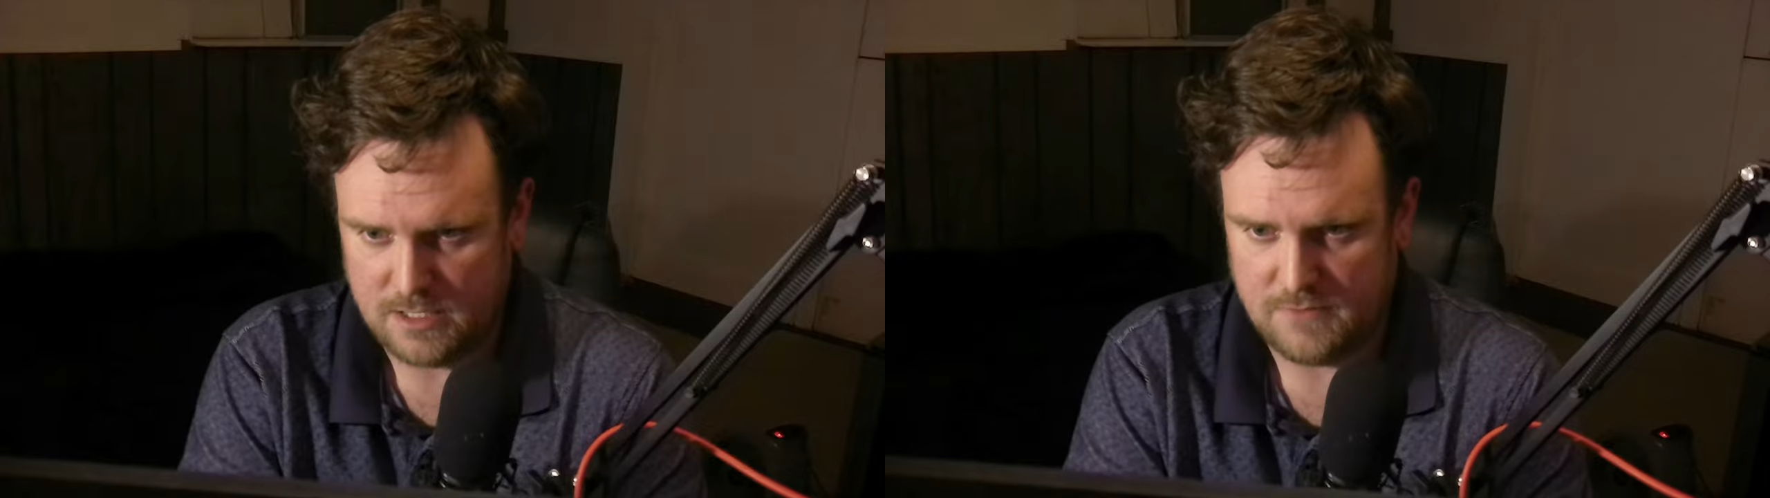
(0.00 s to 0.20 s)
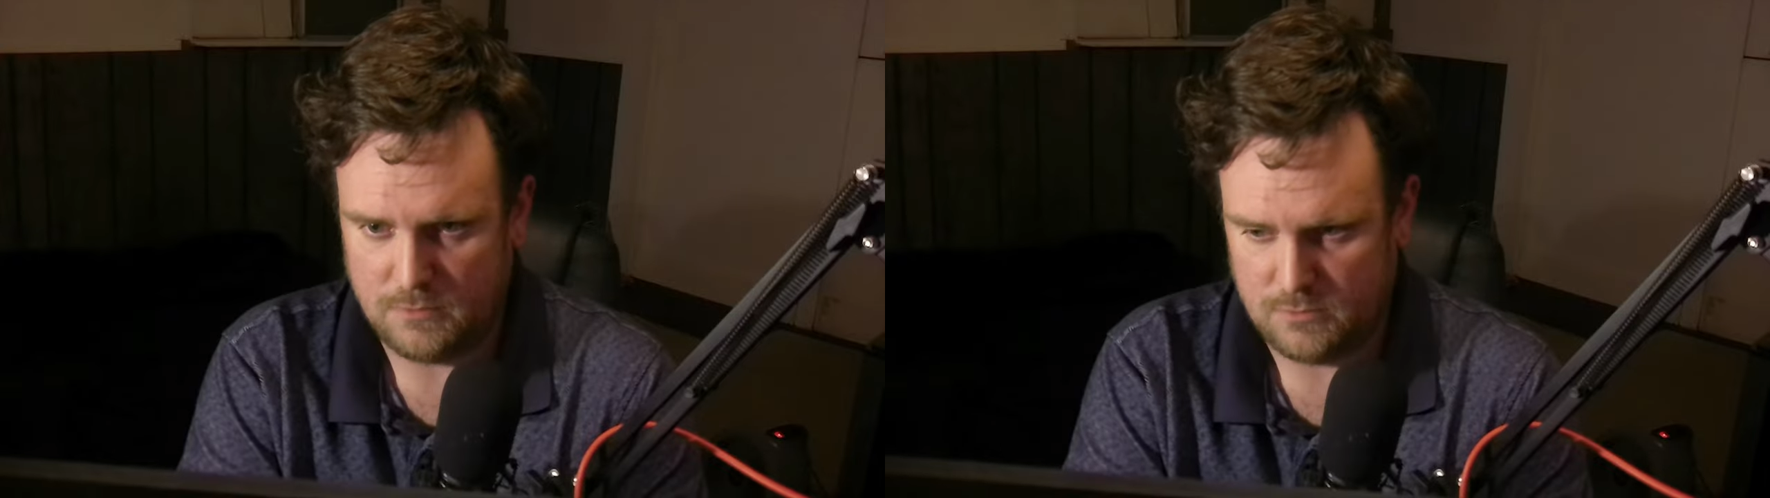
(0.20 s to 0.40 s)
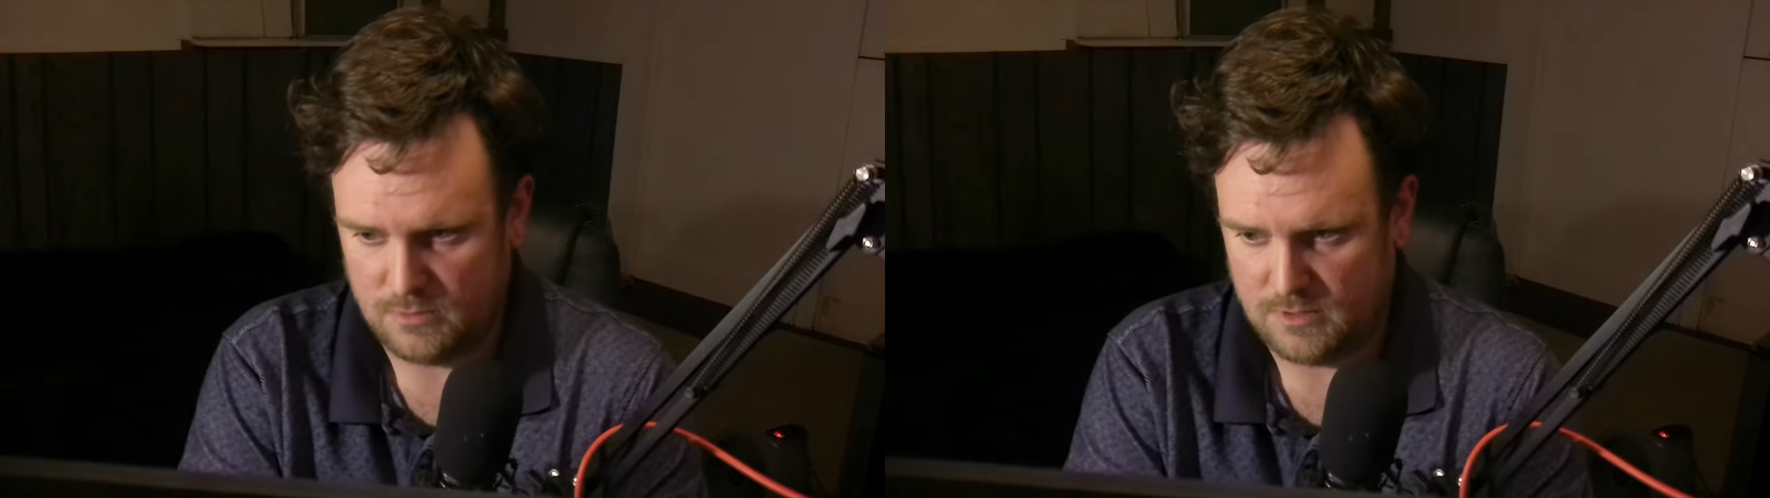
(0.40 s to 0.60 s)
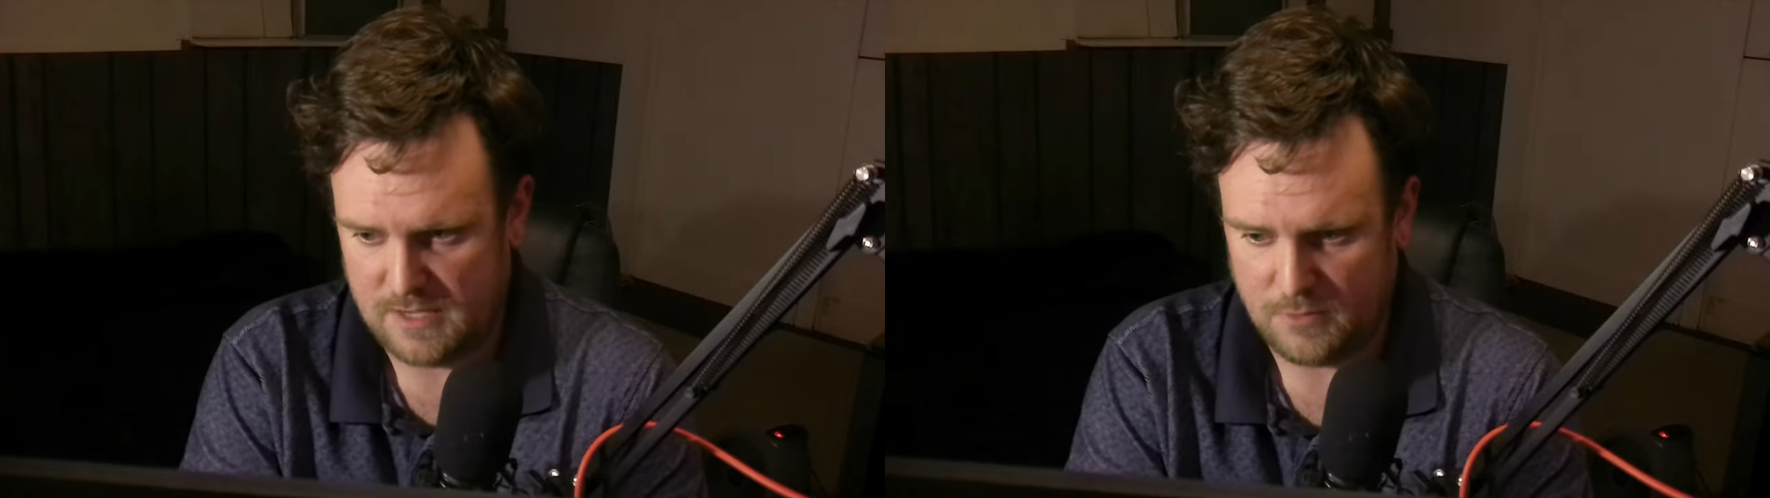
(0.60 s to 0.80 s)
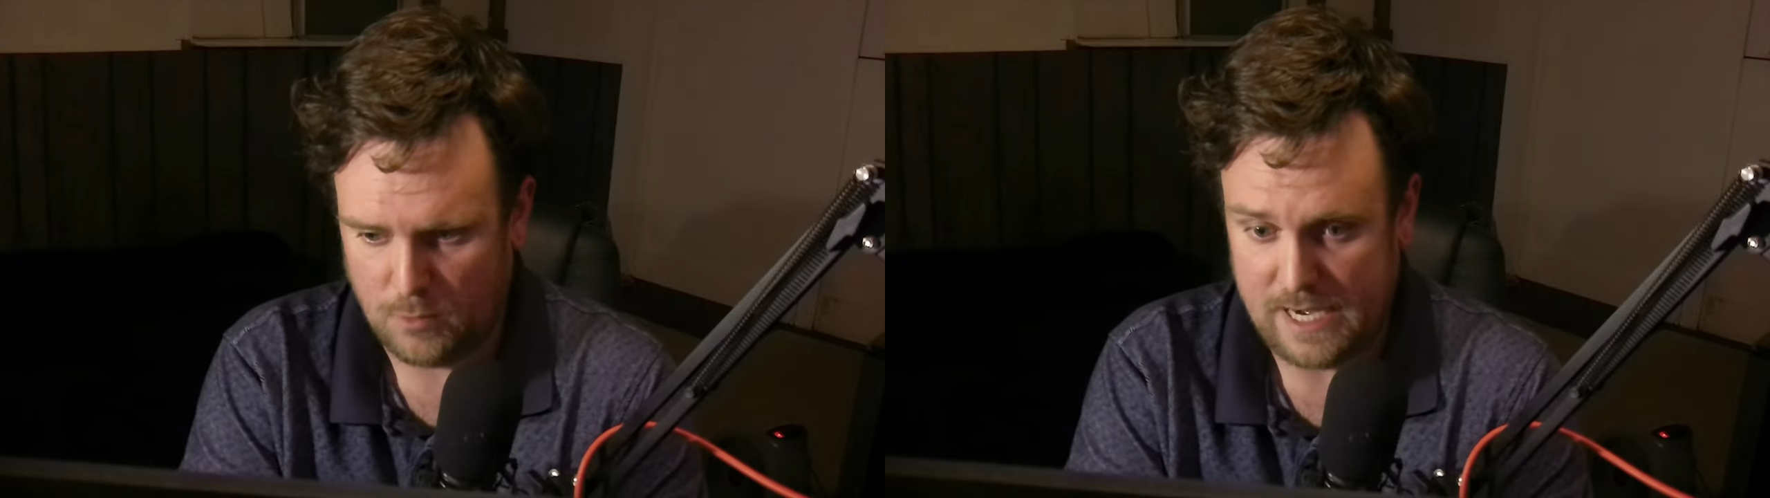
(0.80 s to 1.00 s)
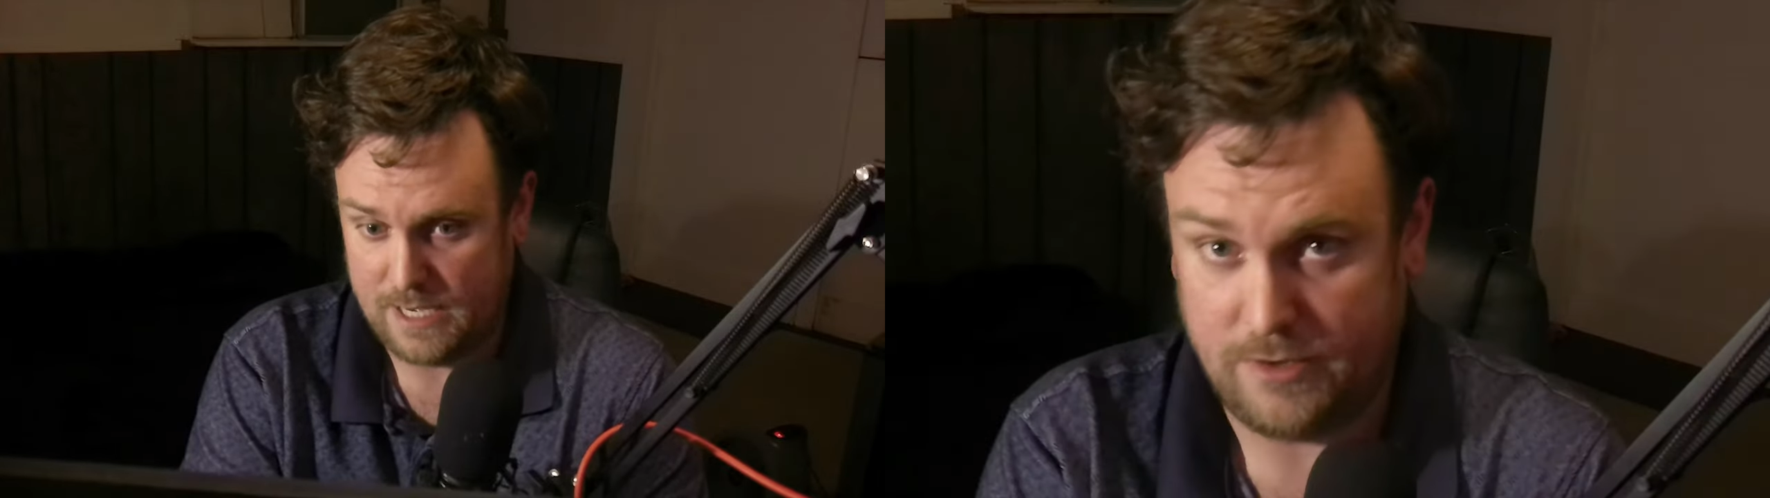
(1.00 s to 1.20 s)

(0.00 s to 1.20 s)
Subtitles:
give away.